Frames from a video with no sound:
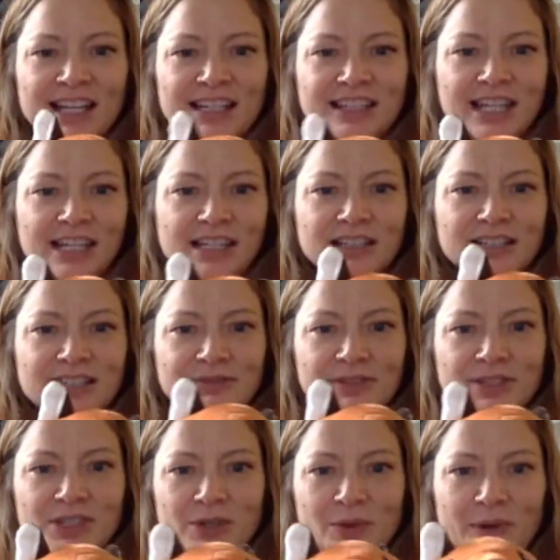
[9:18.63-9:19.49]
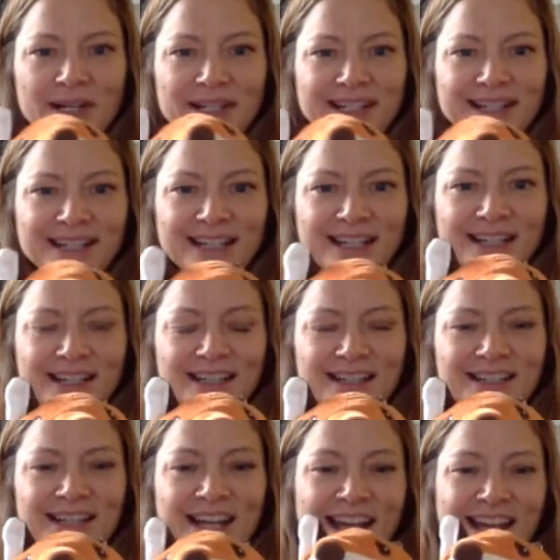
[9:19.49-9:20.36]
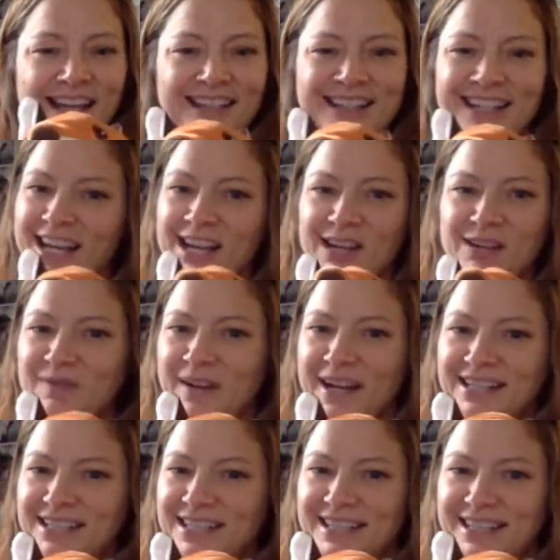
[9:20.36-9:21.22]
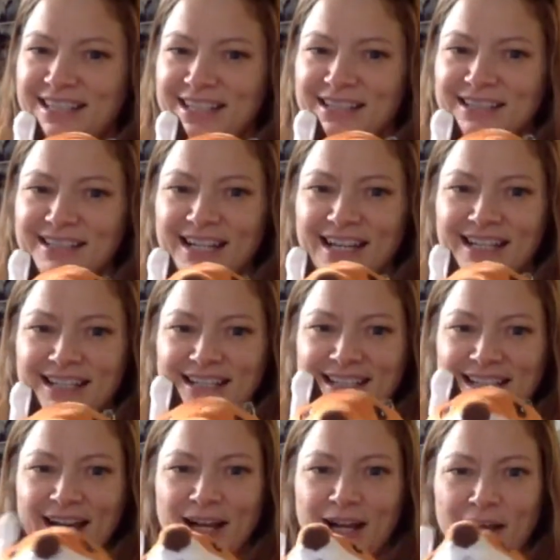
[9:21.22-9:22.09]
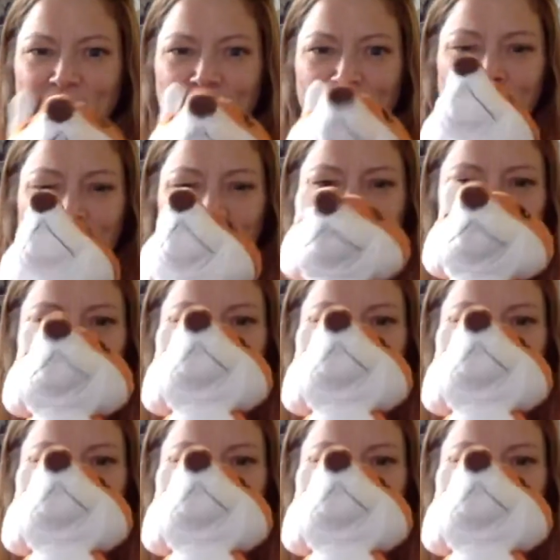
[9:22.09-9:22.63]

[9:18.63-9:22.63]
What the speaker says: Thanks for joining in and can't wait to see you next time.